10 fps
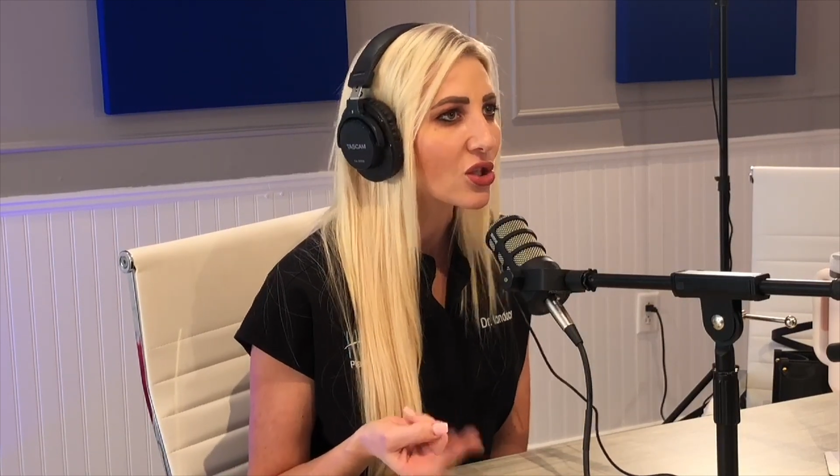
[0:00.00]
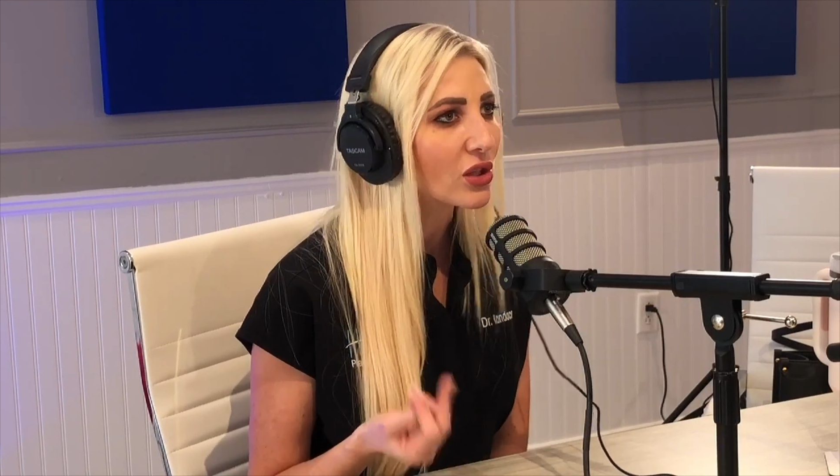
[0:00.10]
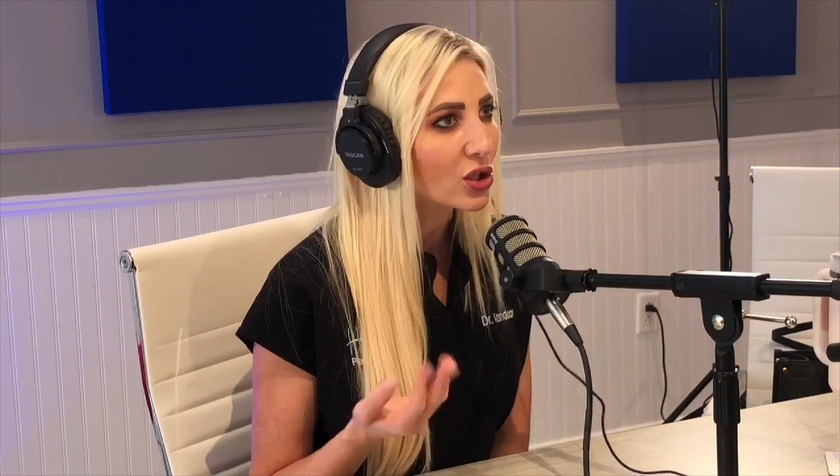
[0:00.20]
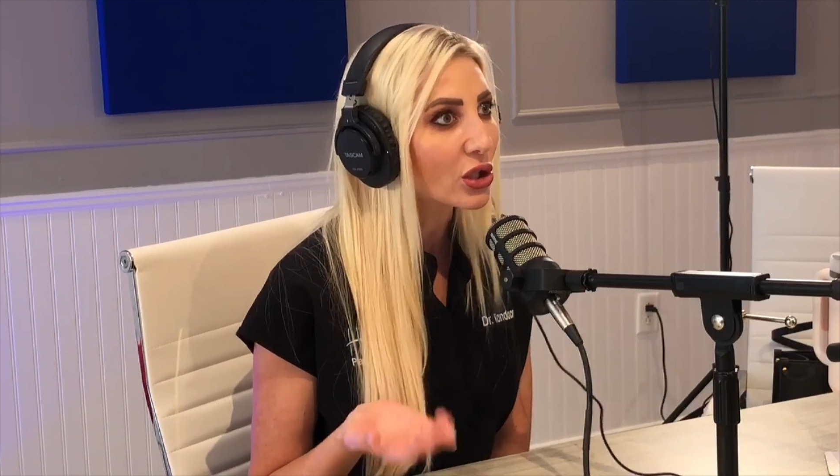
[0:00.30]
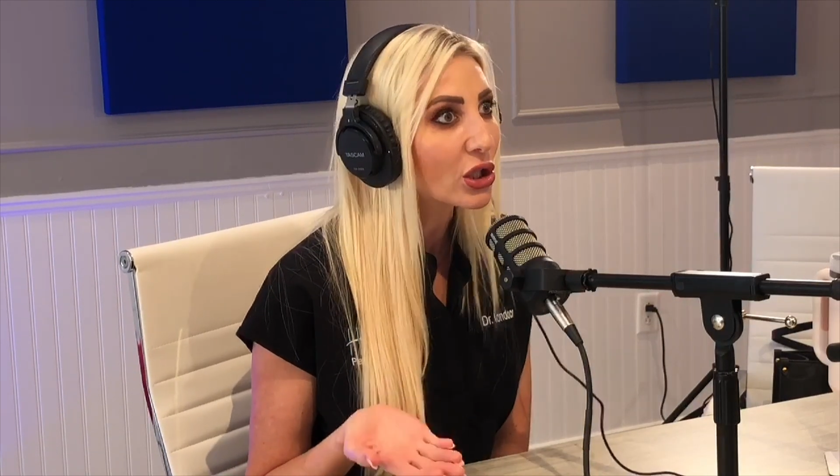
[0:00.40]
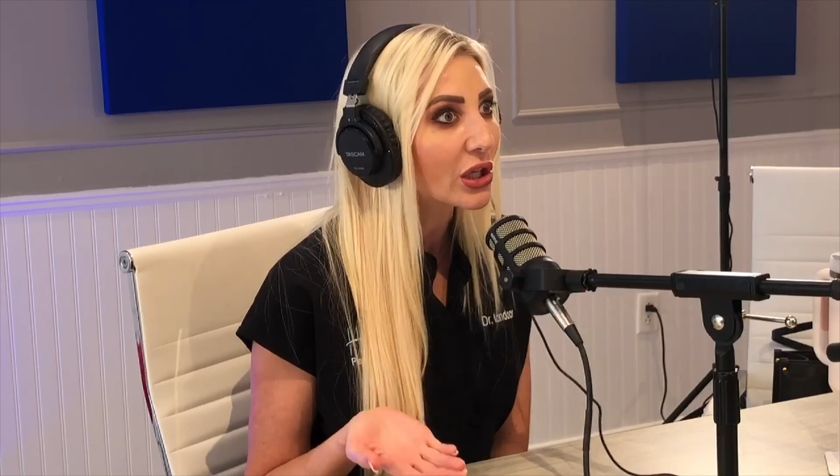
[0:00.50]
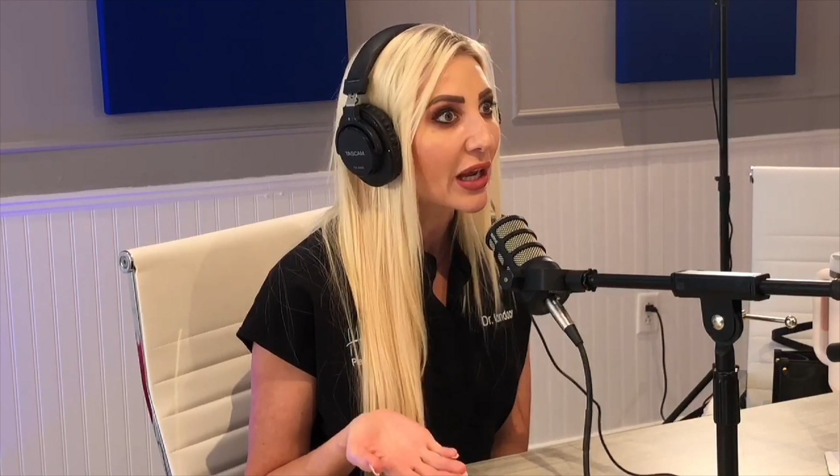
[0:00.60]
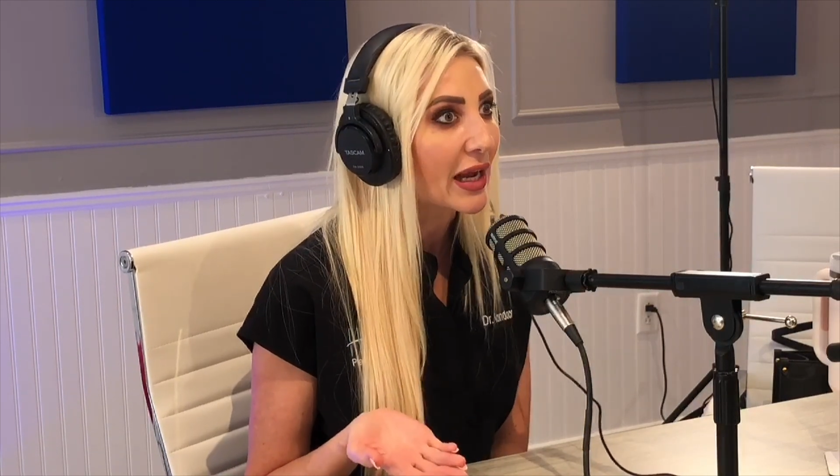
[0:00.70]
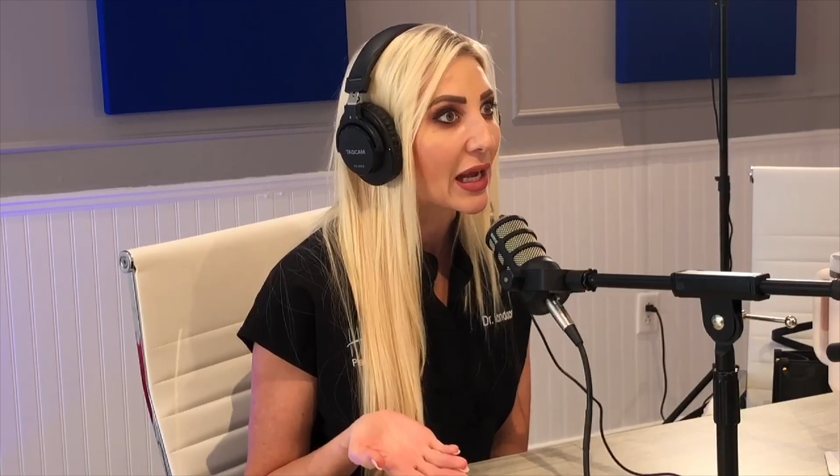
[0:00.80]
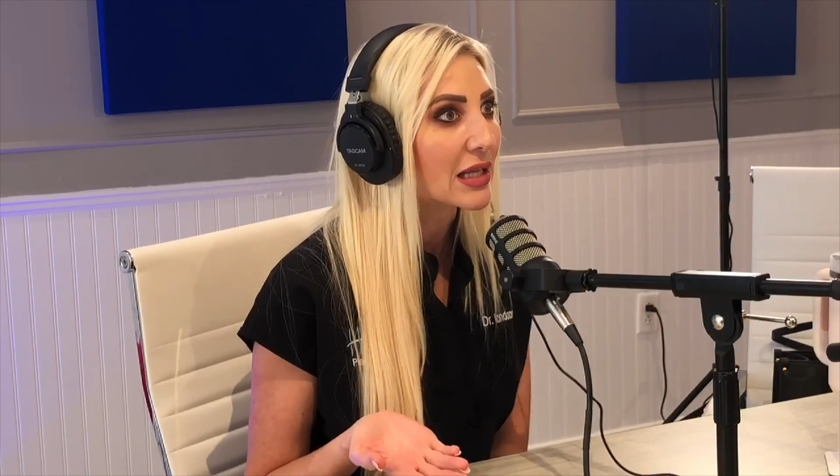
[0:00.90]
So like, you're in good
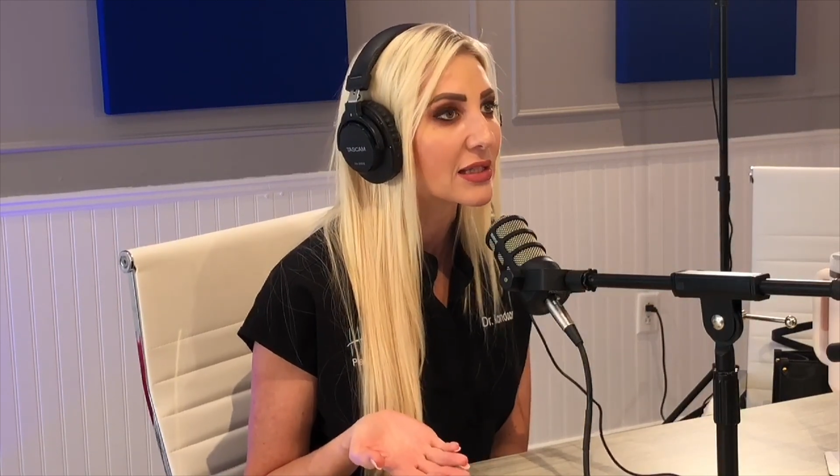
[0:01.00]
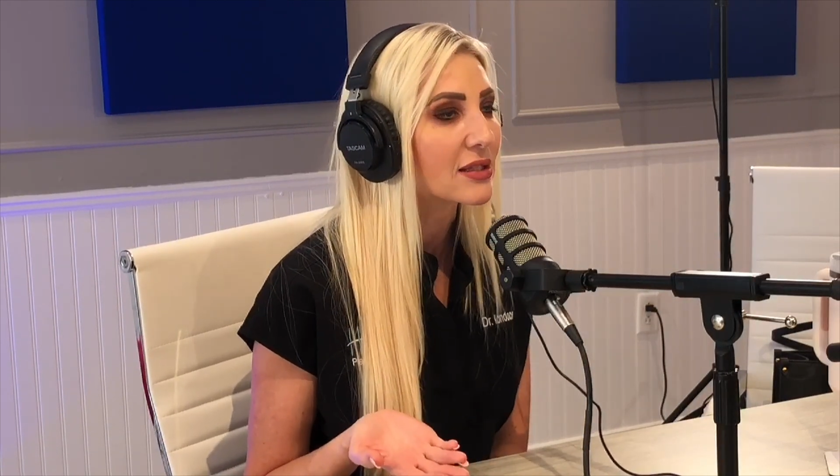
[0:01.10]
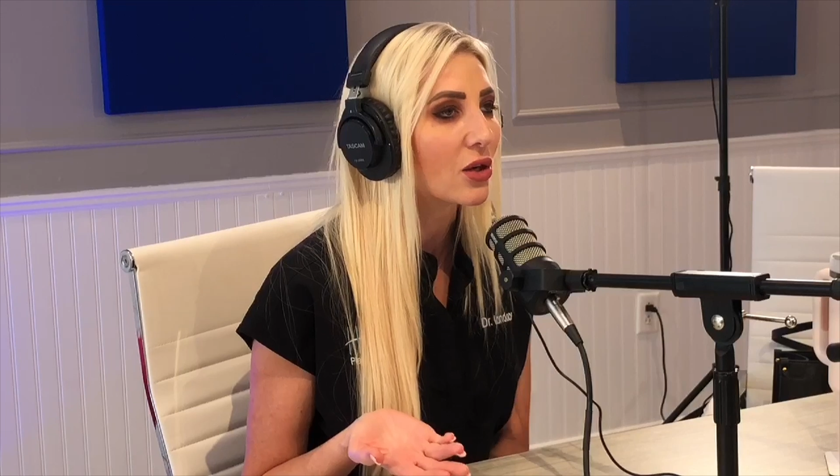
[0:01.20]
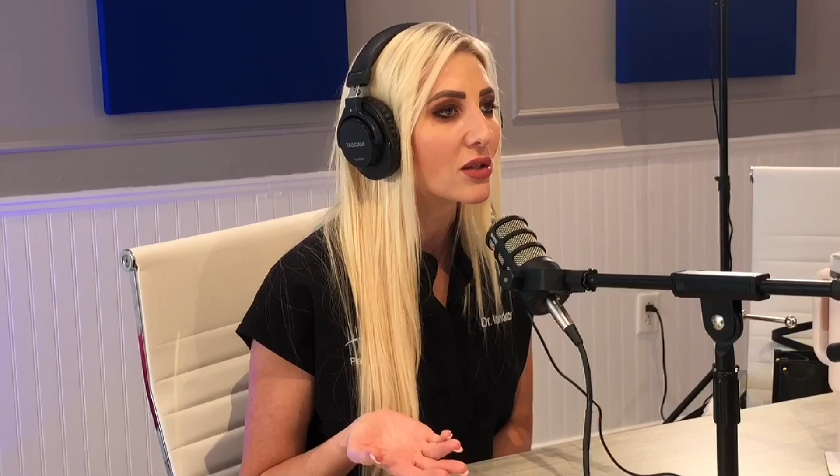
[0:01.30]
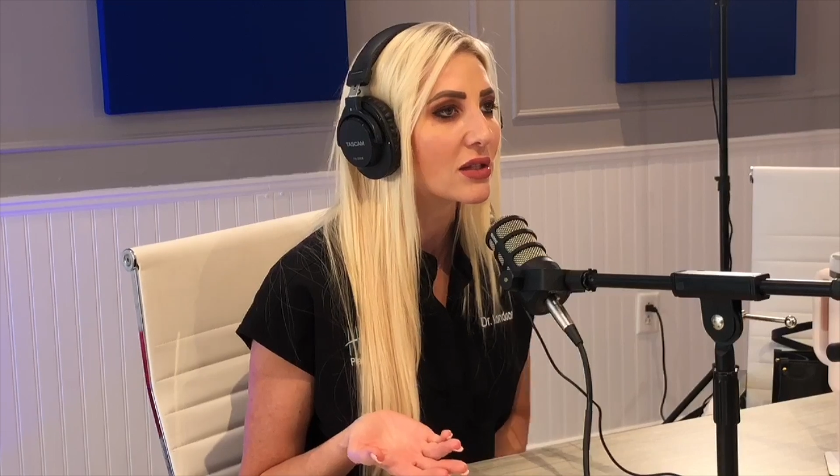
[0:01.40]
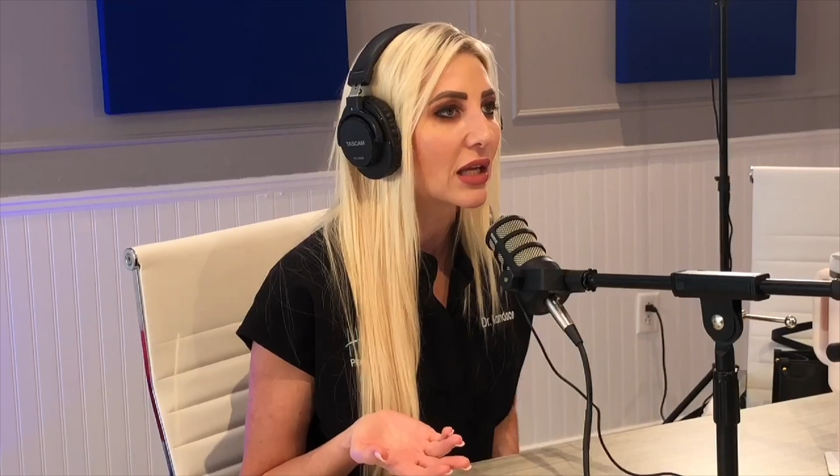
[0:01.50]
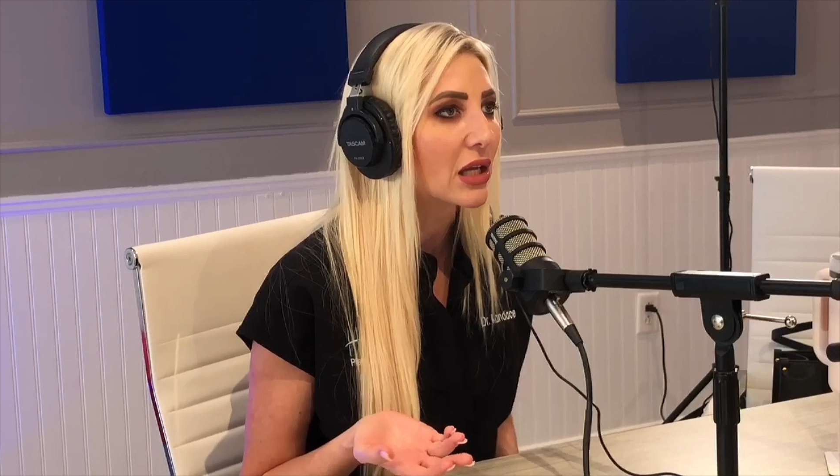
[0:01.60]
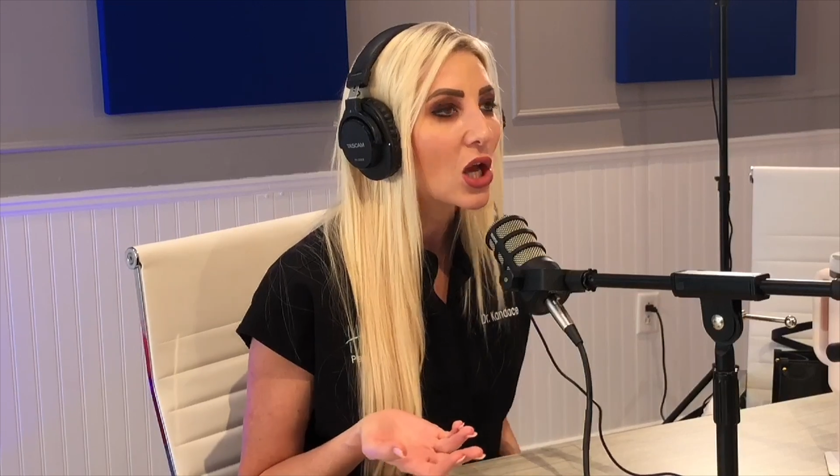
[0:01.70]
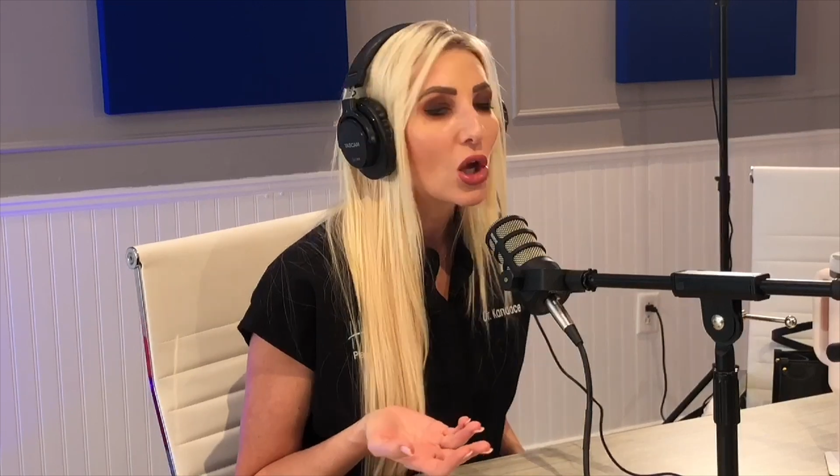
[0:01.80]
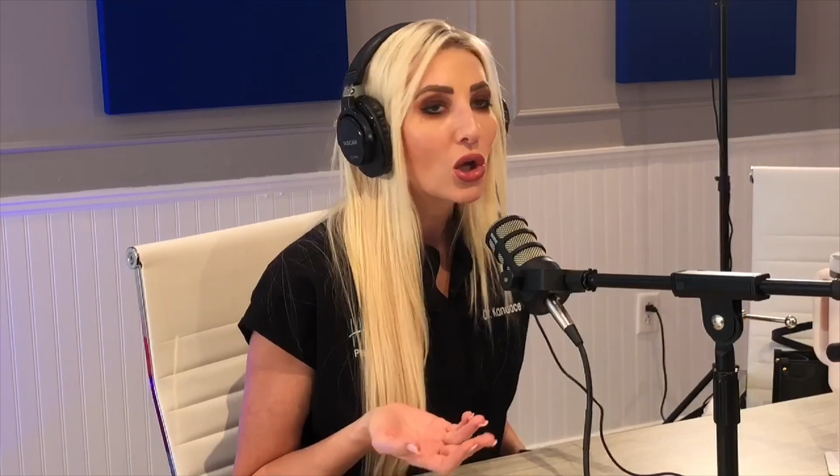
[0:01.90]
hands. So it's like,